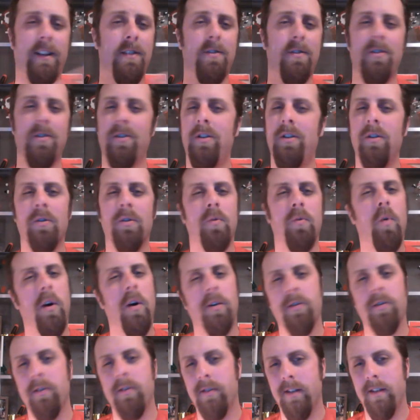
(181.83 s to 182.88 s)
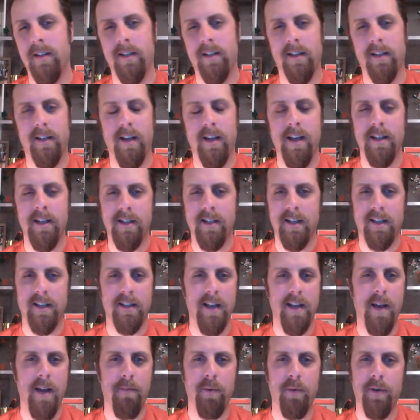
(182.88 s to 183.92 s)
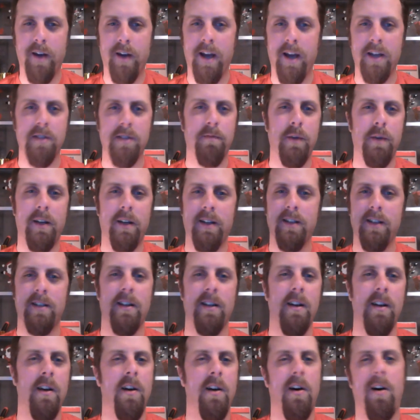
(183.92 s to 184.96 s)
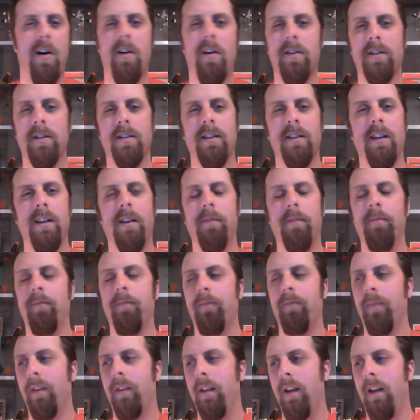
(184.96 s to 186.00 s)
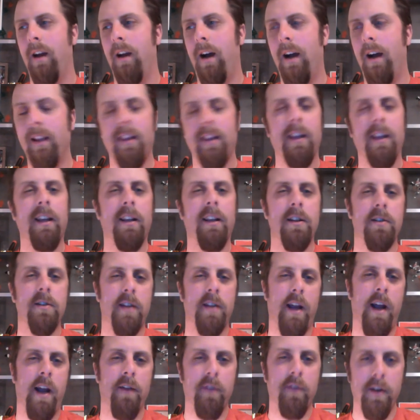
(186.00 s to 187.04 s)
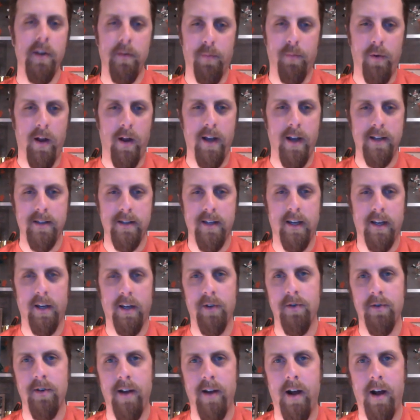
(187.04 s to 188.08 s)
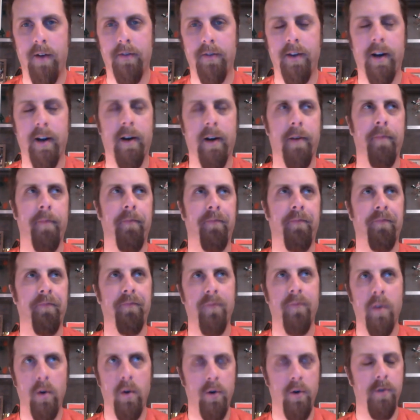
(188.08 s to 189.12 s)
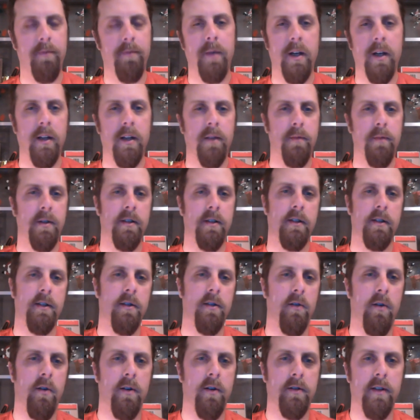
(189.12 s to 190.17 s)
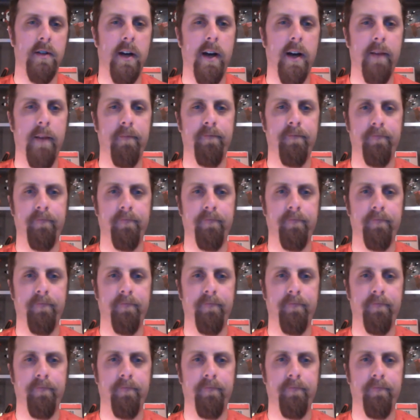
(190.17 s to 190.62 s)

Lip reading: just use washers as an example, guys, because honestly, I think there's every appliance technician out there who's been in the business a long time,